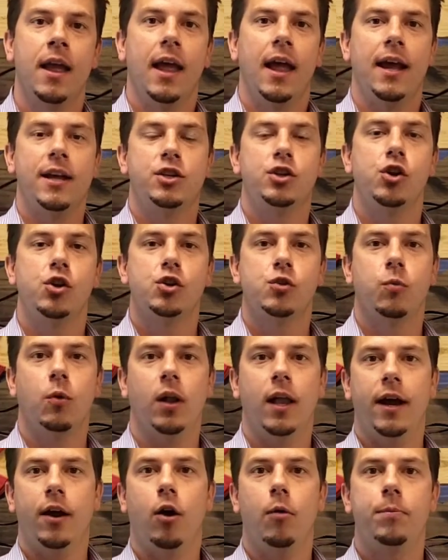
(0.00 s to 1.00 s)
As
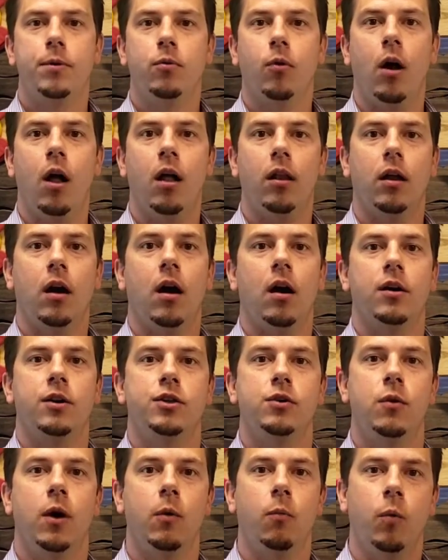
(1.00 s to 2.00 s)
usual, I hope you all are
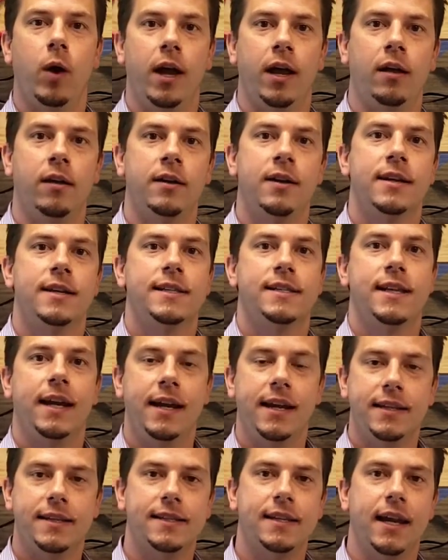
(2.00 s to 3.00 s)
doing well,
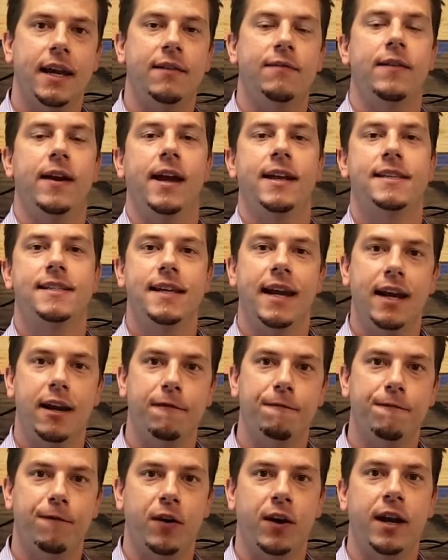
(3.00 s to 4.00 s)
staying safe, and
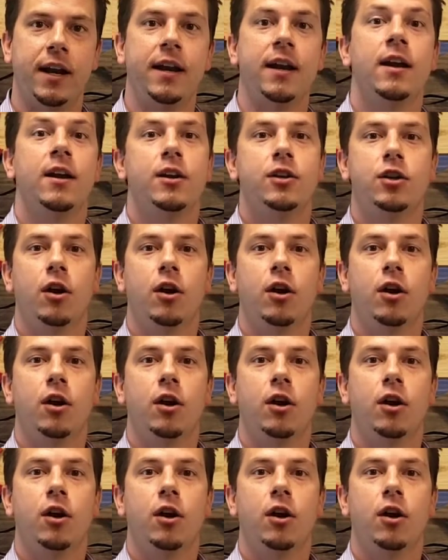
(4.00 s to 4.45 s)
staying free.